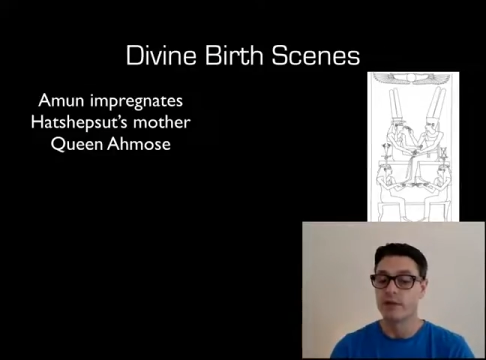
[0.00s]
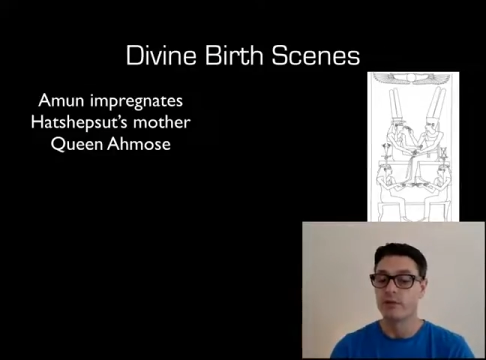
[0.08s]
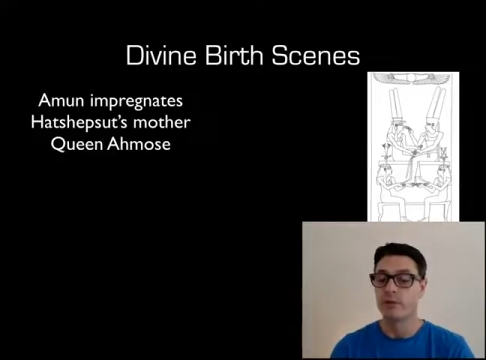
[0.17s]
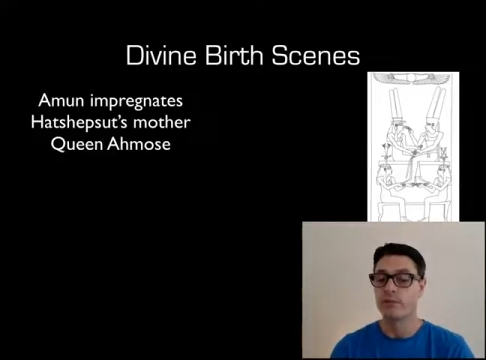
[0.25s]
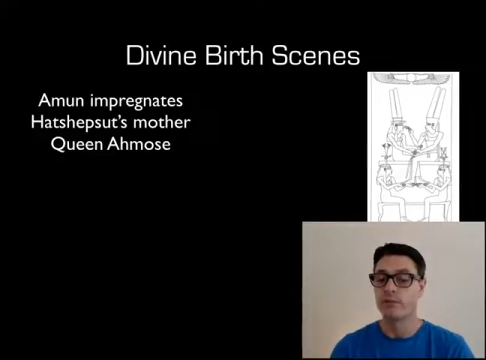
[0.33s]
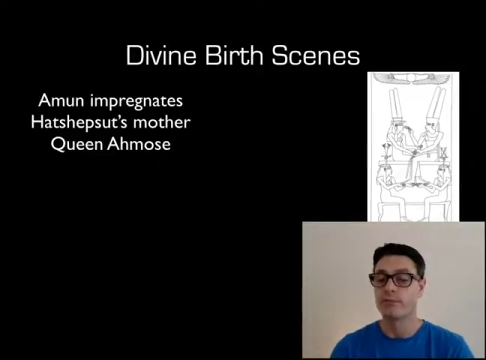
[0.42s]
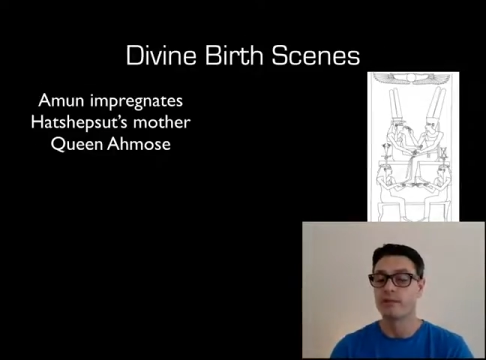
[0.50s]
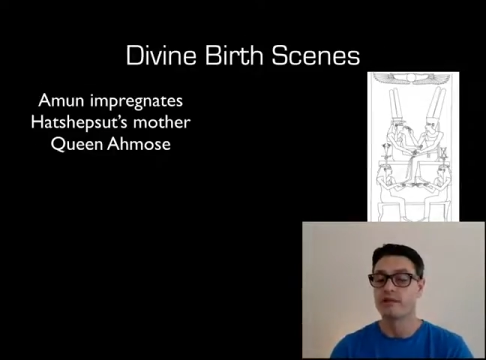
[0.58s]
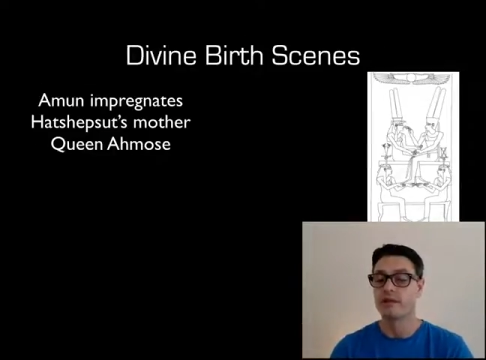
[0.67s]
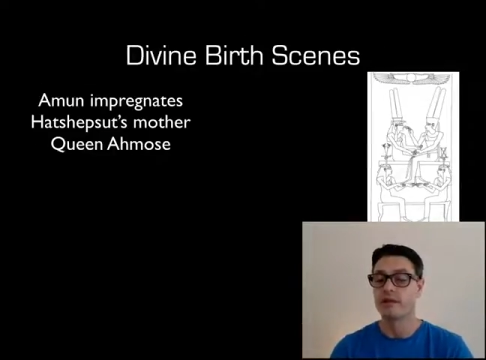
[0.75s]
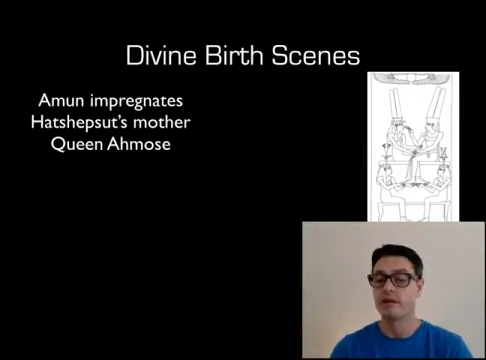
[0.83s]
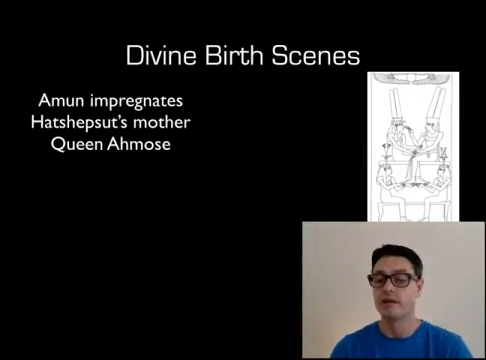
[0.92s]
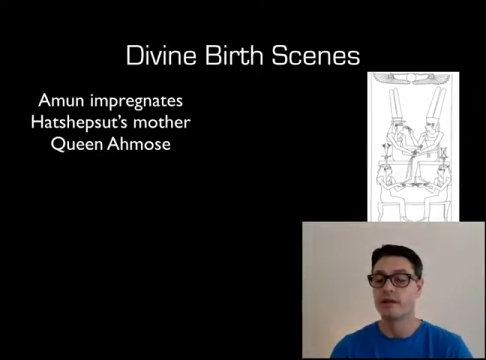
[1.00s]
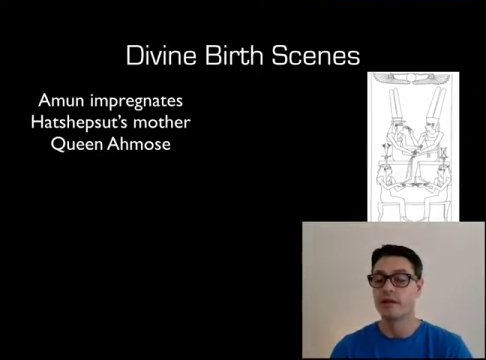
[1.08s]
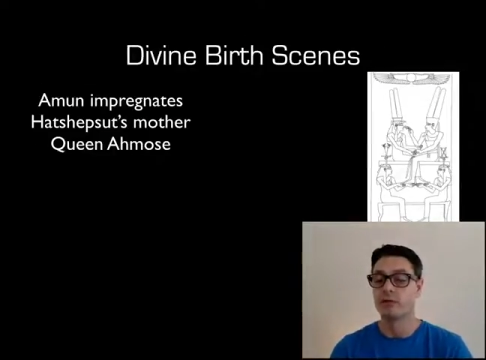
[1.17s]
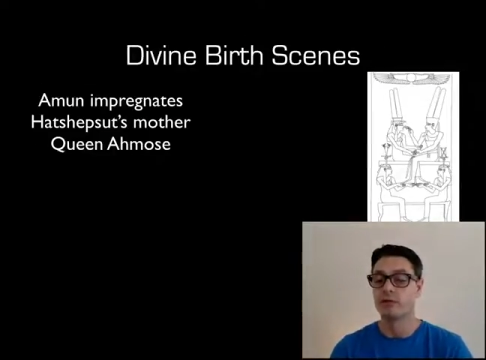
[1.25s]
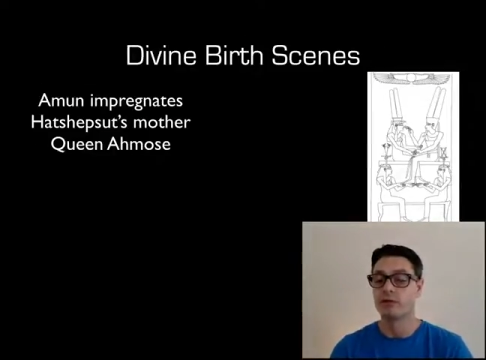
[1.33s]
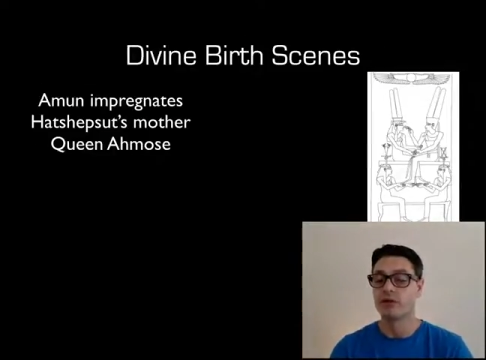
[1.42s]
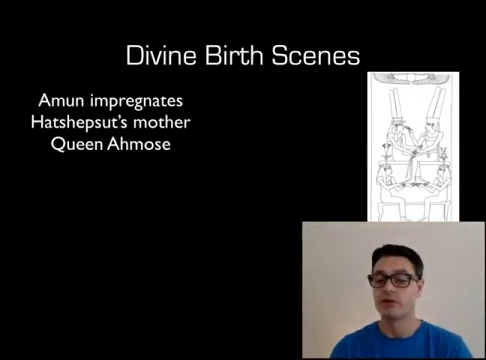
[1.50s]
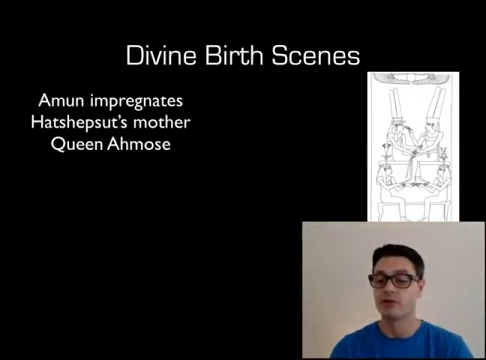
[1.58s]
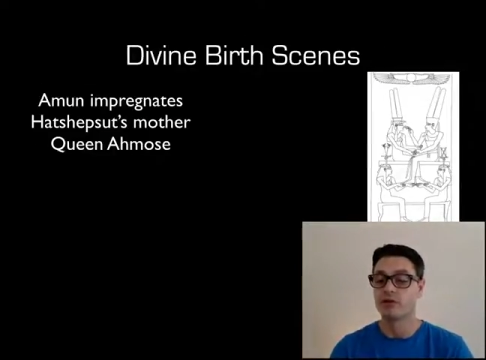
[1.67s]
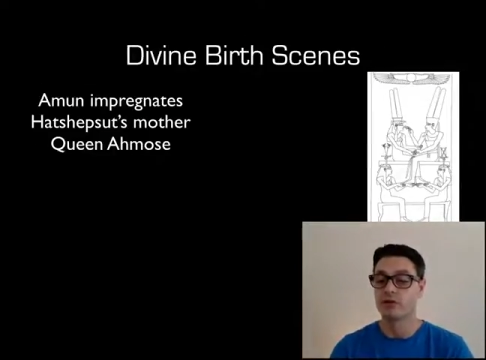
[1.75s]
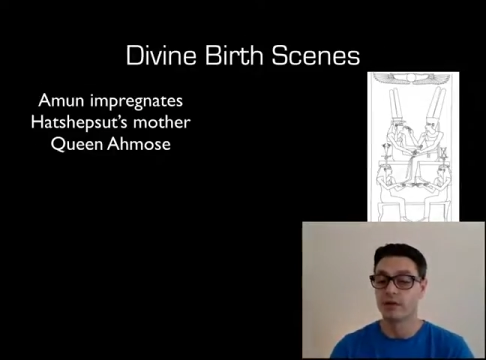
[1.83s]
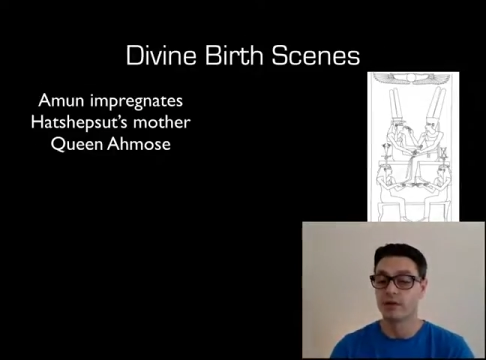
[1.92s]
by pressing or
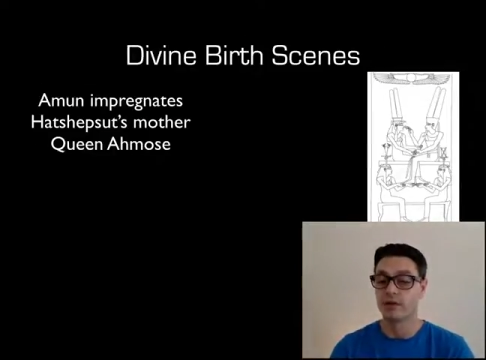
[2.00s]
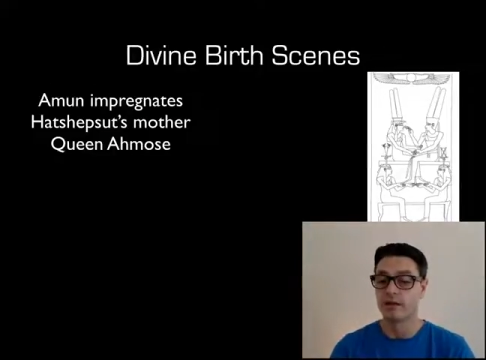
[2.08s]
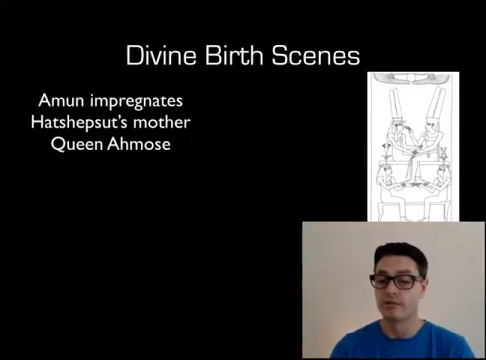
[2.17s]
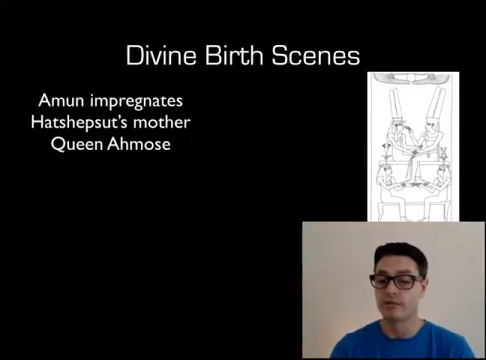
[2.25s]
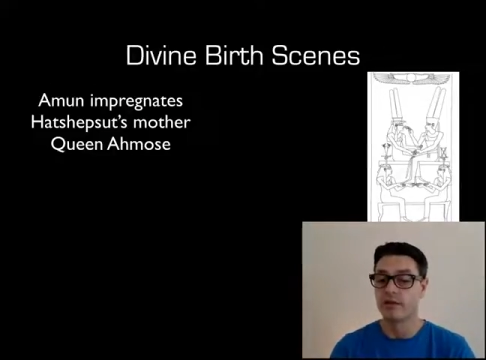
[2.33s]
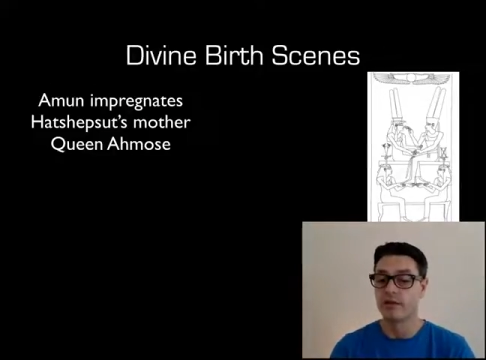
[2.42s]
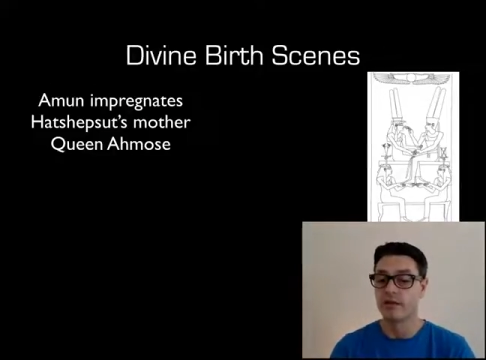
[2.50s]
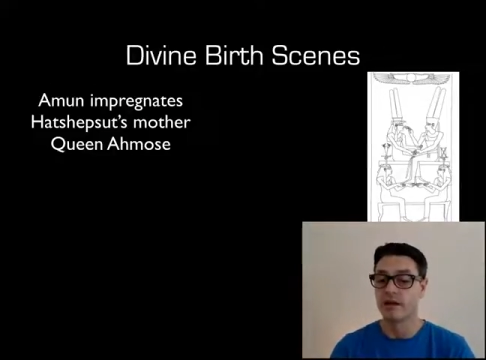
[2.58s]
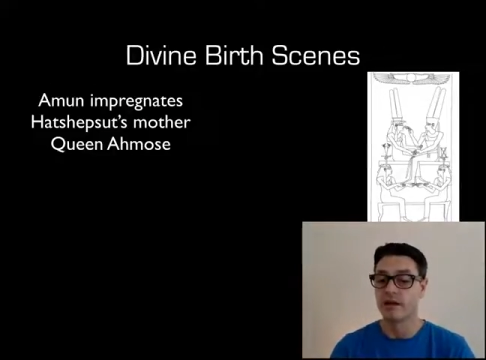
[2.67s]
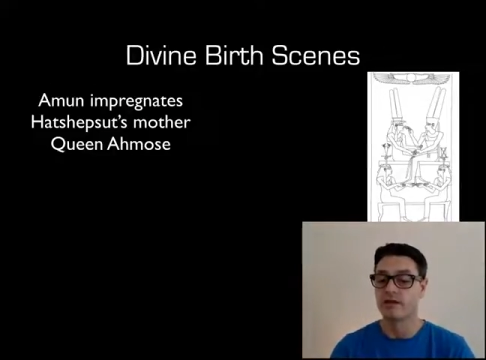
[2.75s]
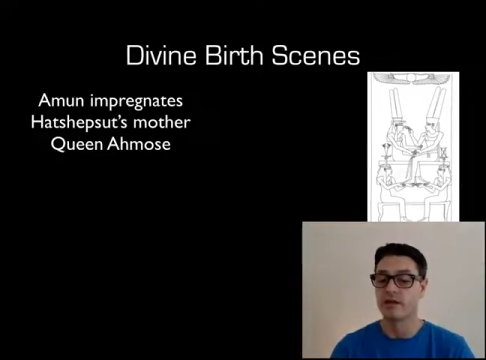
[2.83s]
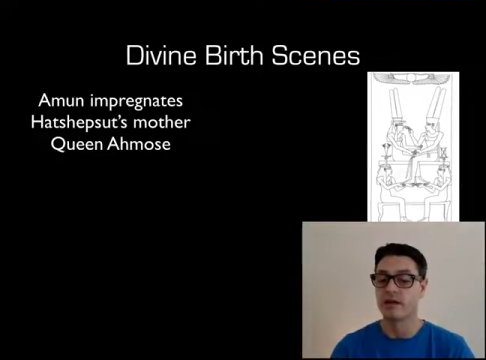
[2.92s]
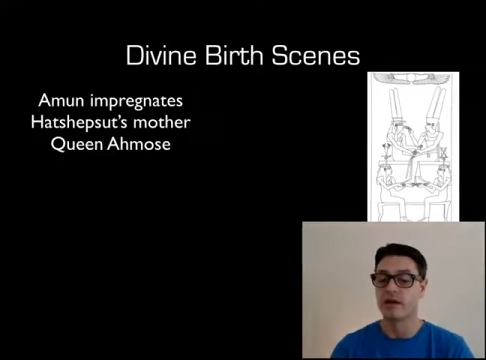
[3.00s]
touching her lips with that